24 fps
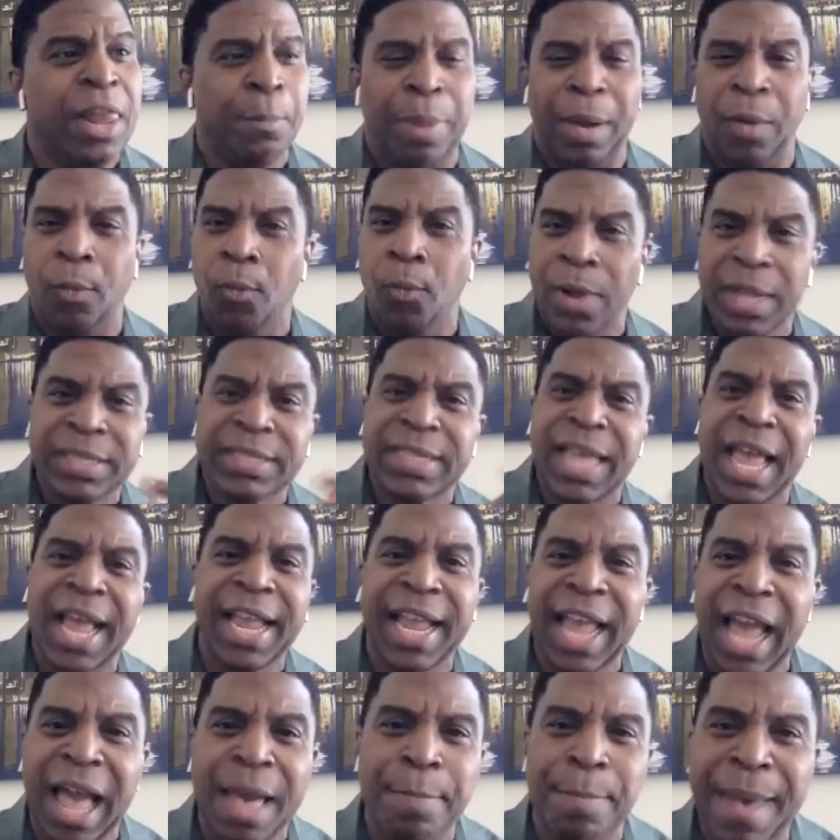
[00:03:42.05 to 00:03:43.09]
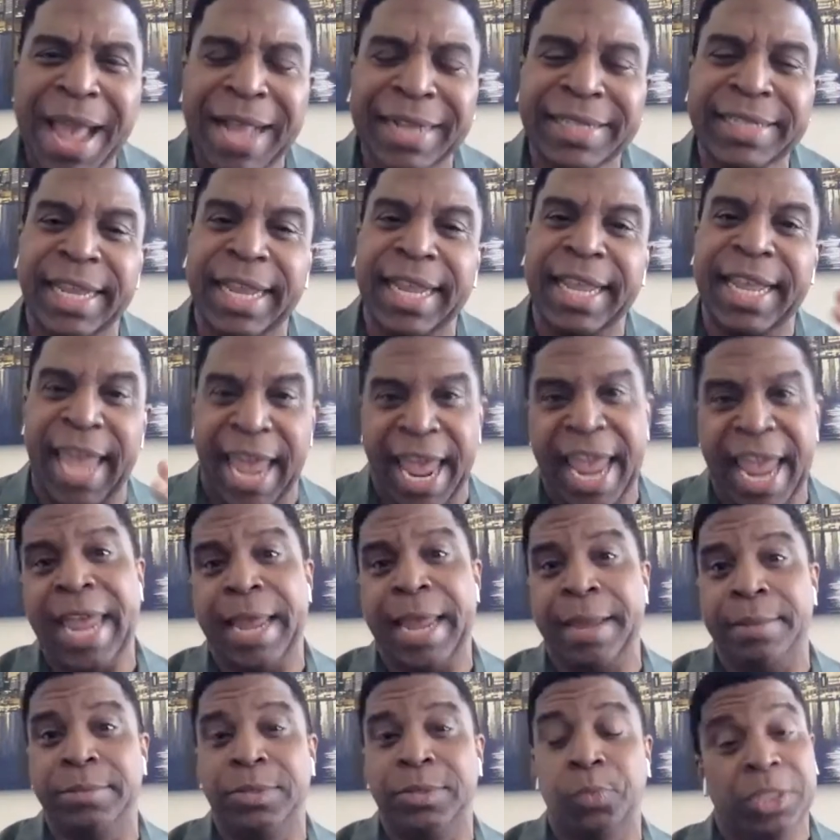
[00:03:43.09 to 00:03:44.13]
But once I got back to
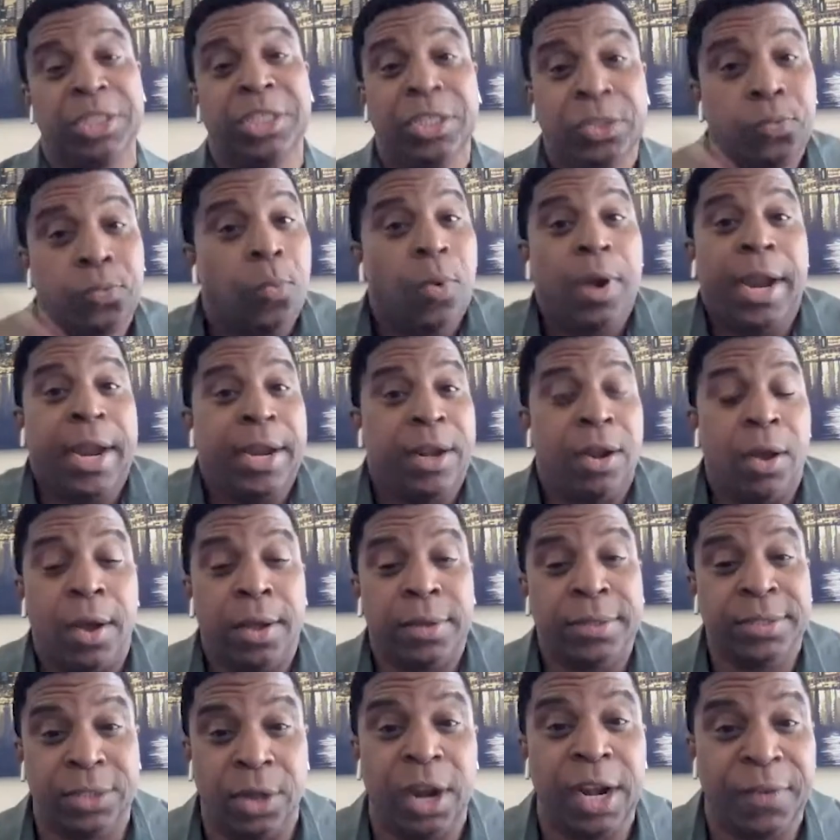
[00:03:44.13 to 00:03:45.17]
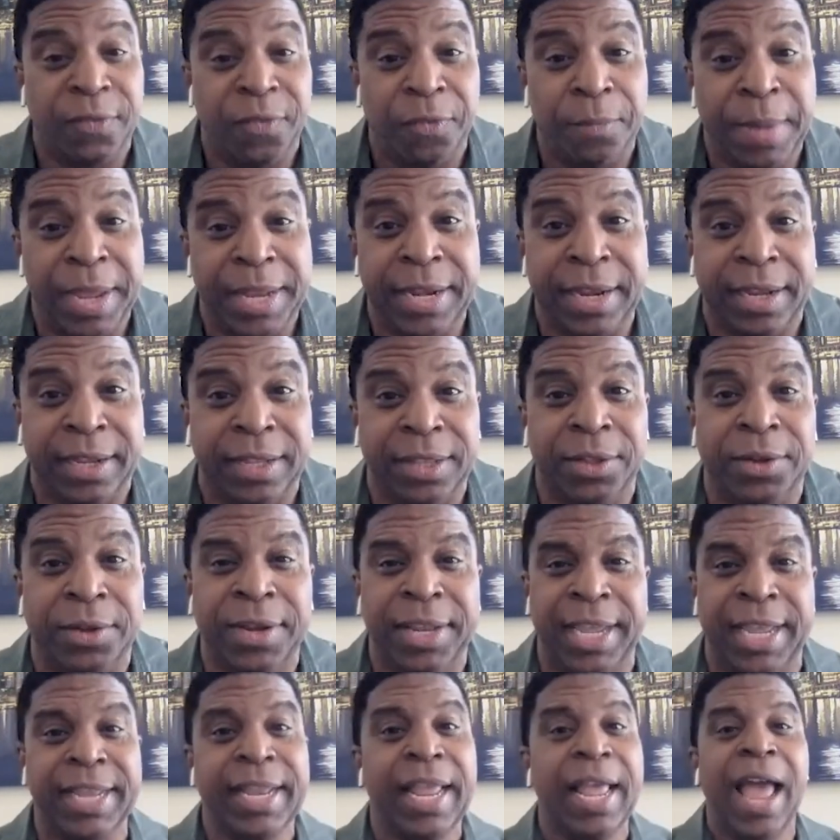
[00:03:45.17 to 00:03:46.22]
games, which is where it all started for me in
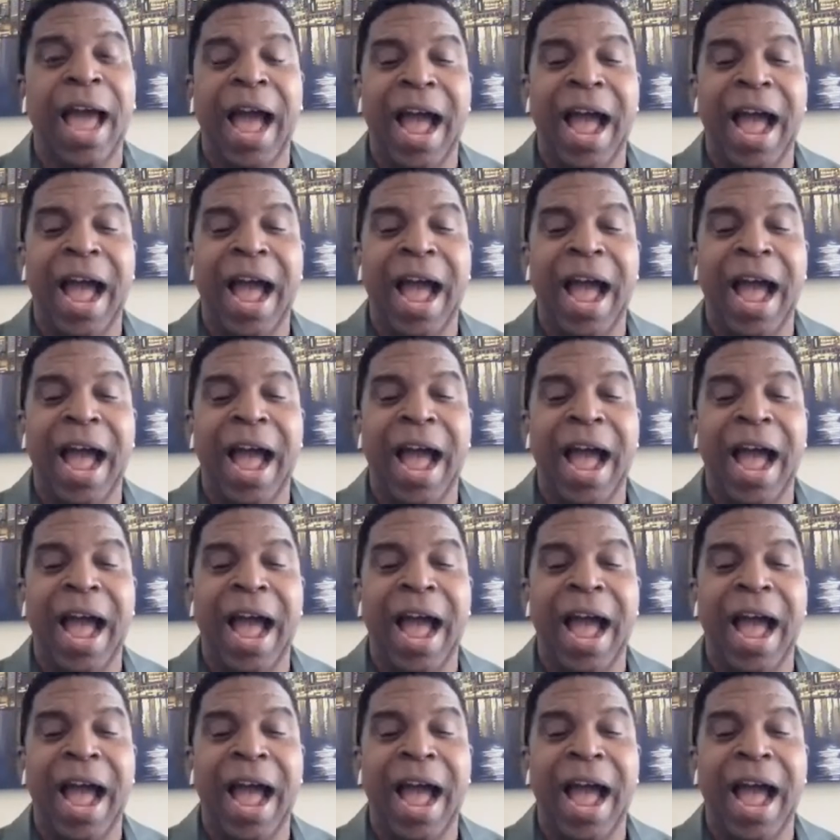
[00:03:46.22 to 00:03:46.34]
Nickelodeon,